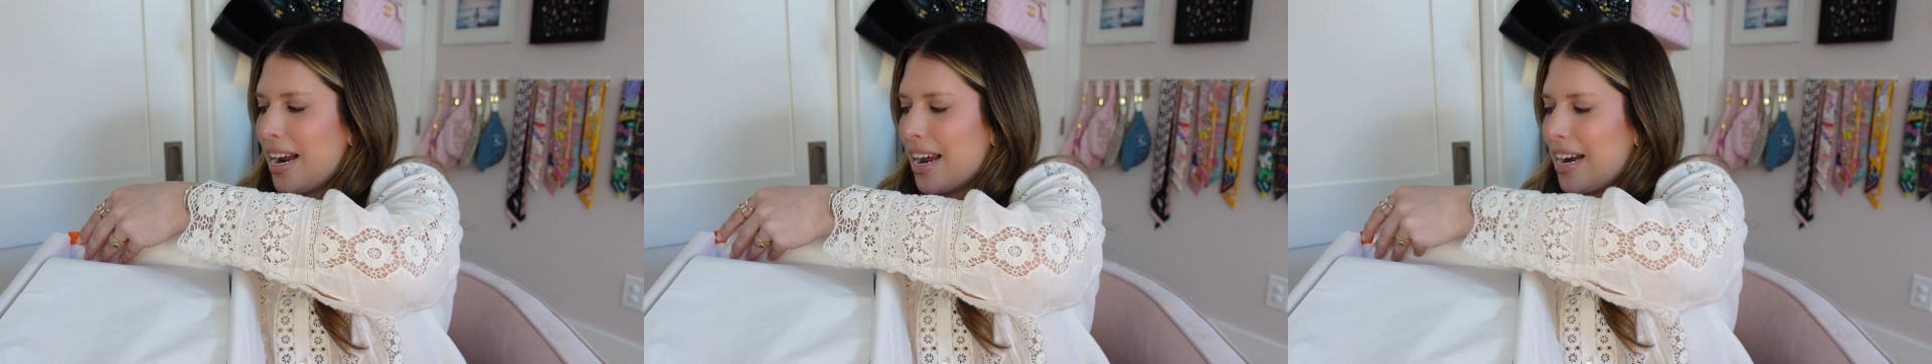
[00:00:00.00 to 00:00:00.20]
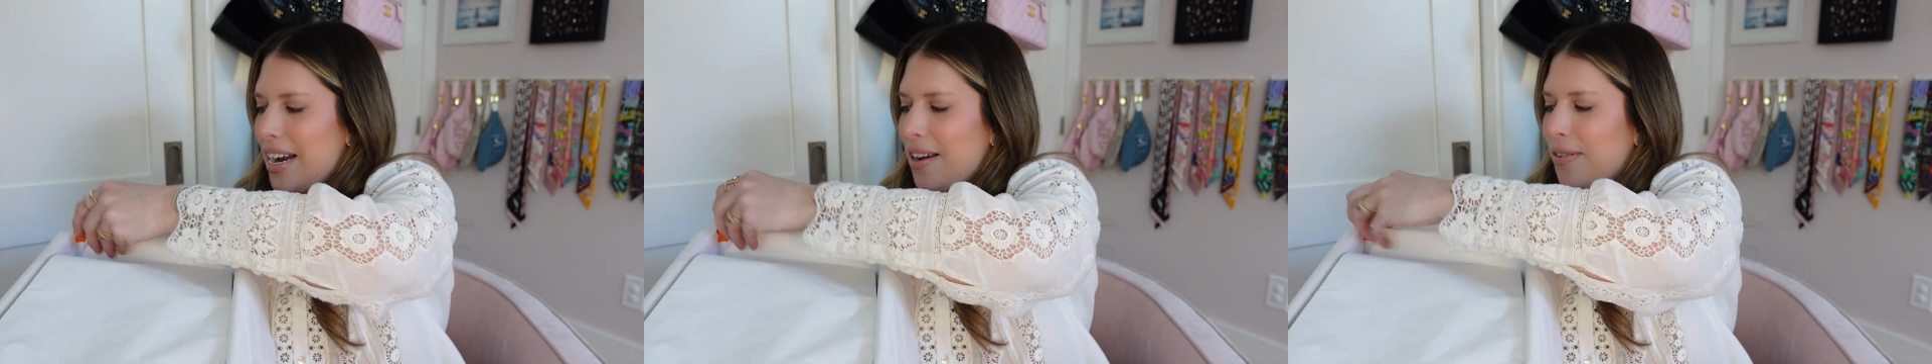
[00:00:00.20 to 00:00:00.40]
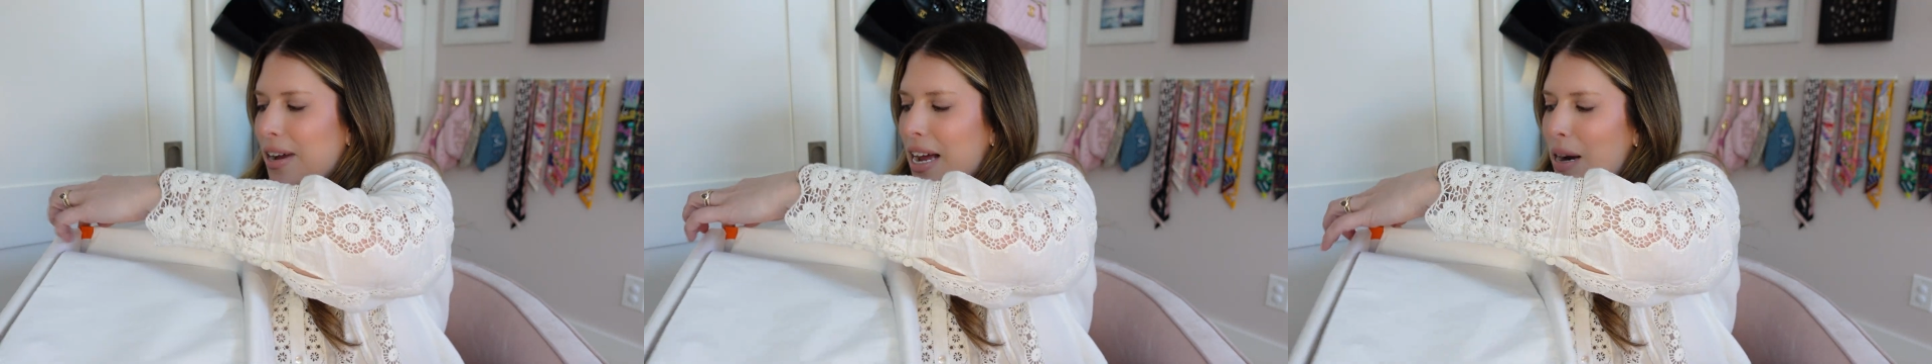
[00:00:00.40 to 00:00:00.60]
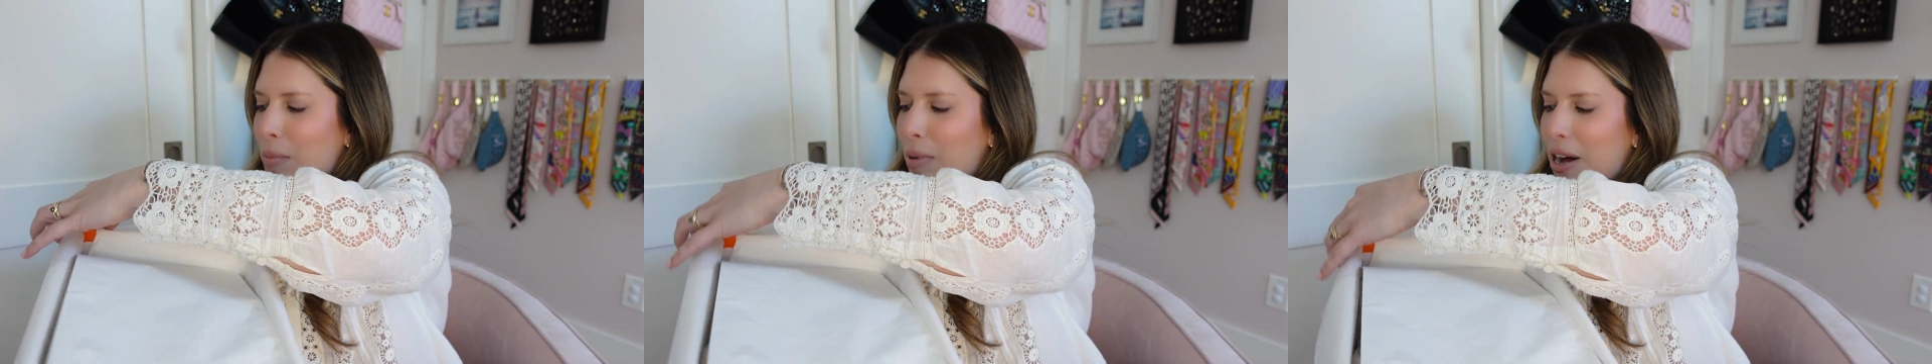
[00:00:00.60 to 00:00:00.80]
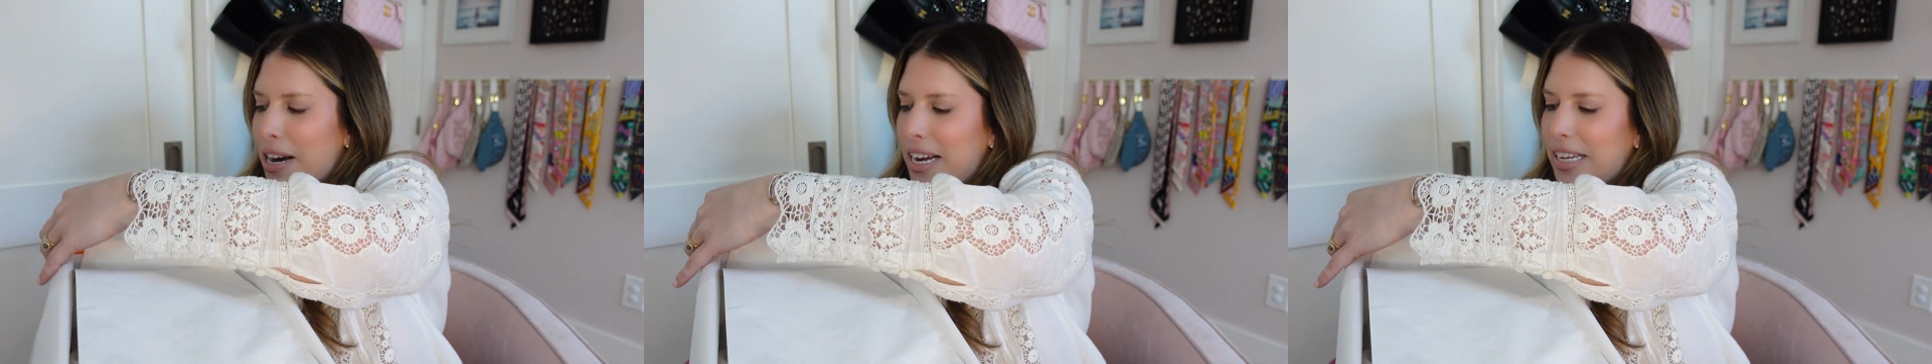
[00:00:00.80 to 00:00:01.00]
and it kind of
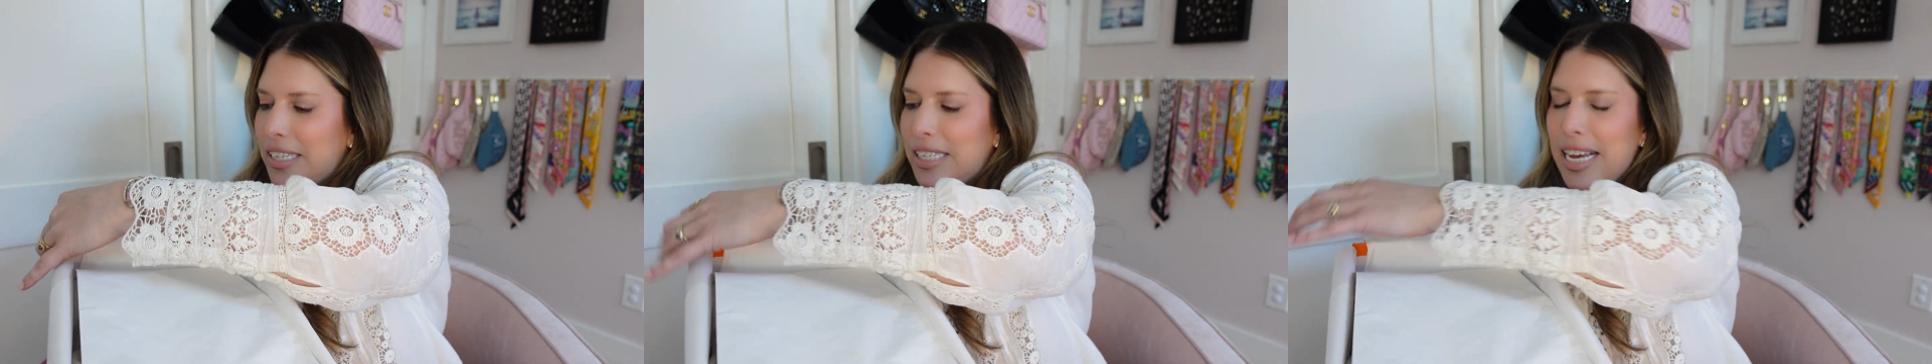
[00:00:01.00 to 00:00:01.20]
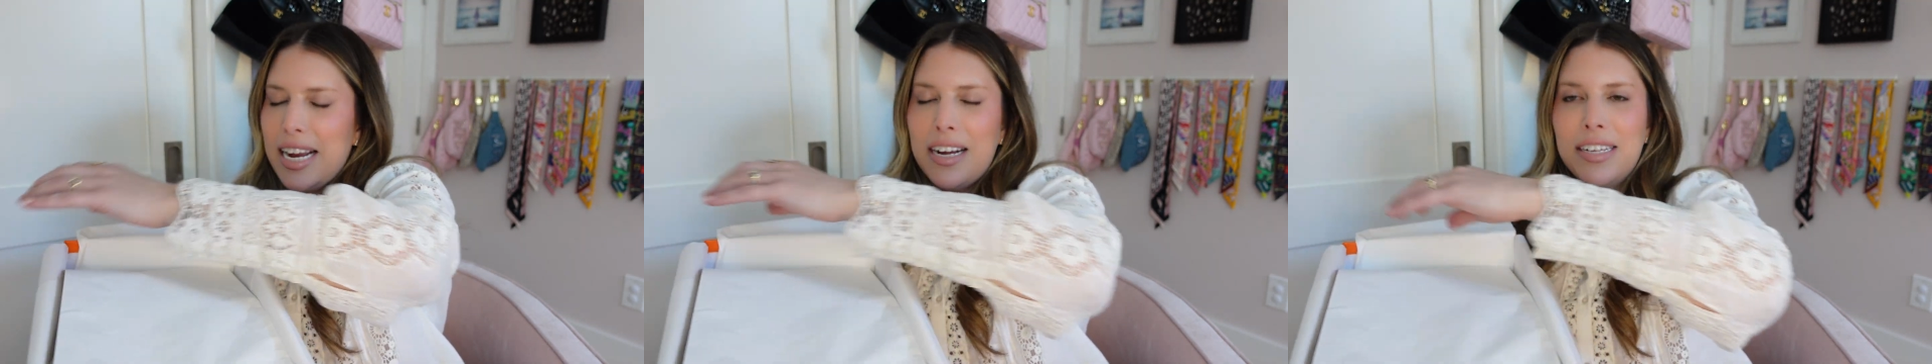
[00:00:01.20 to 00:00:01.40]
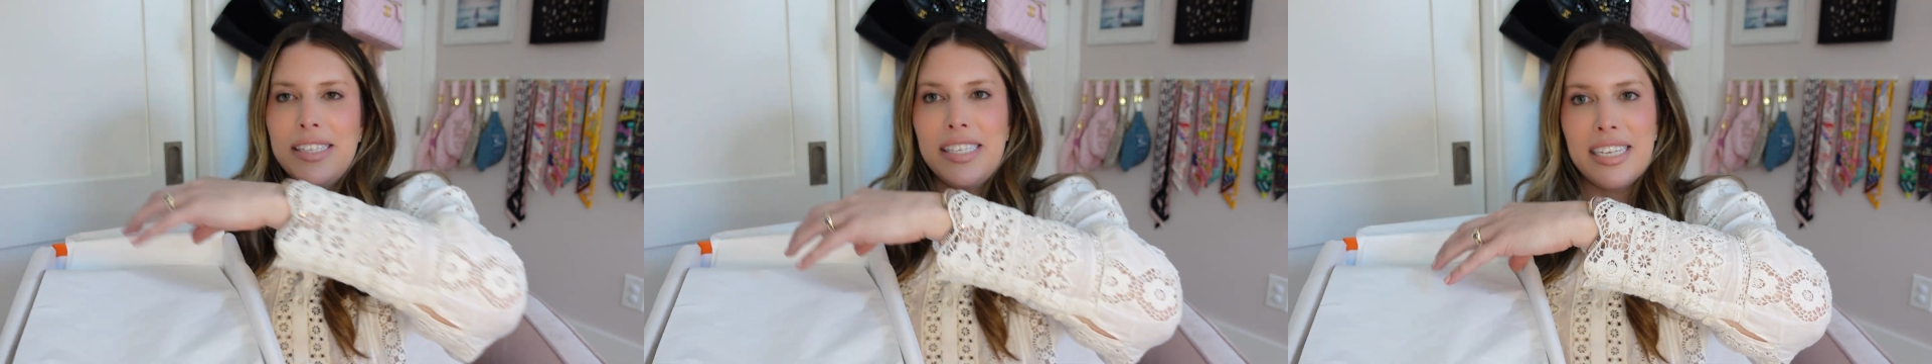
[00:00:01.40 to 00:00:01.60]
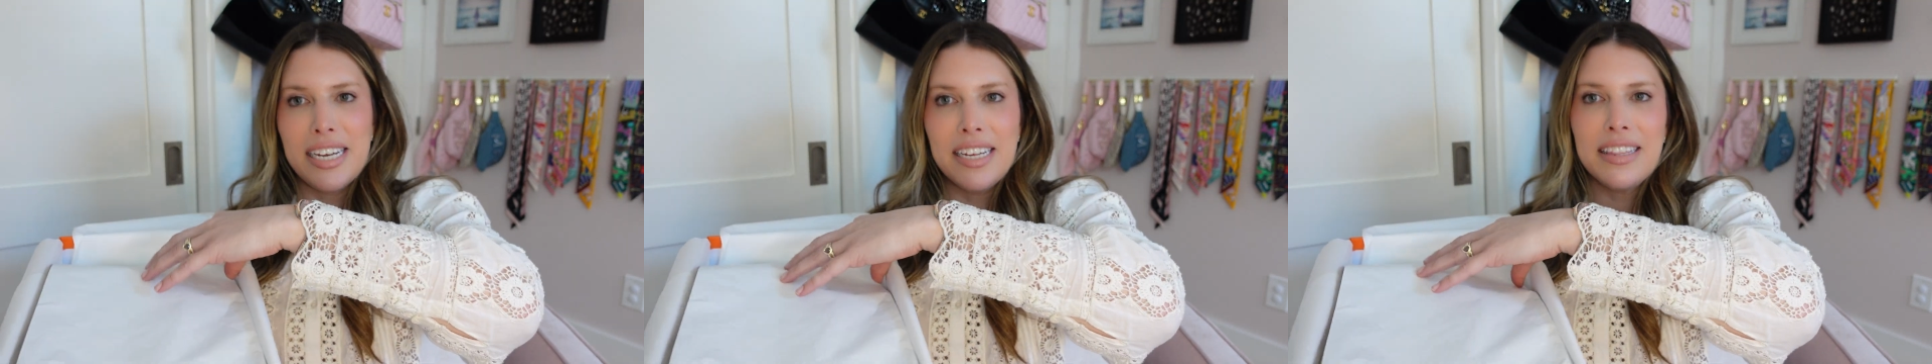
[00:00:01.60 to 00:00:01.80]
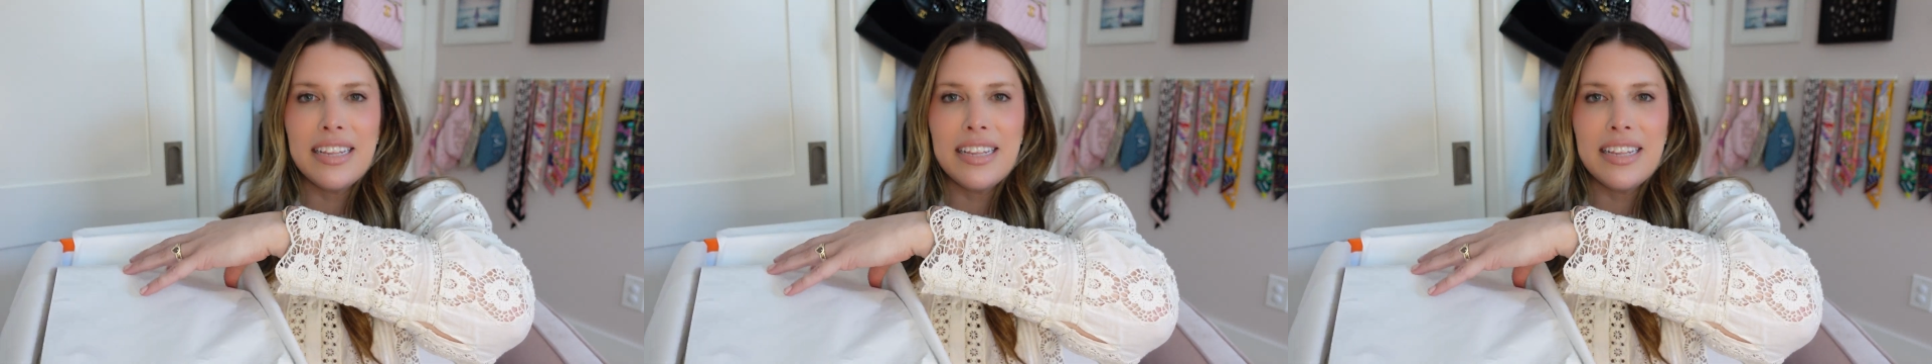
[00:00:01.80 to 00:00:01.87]
bought it sight unseen.